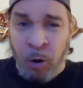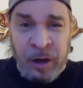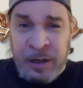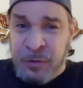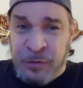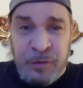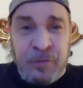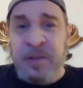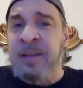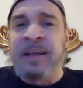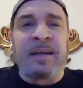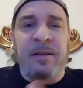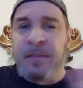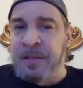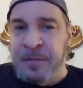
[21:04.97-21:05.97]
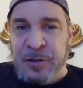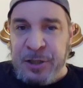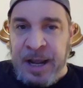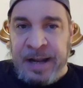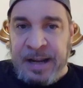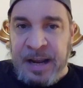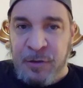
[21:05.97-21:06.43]
consistently than the
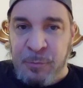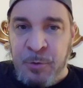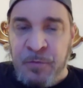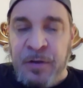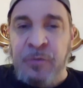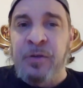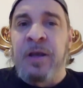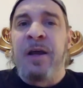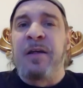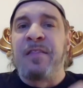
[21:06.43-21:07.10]
Jackass movies.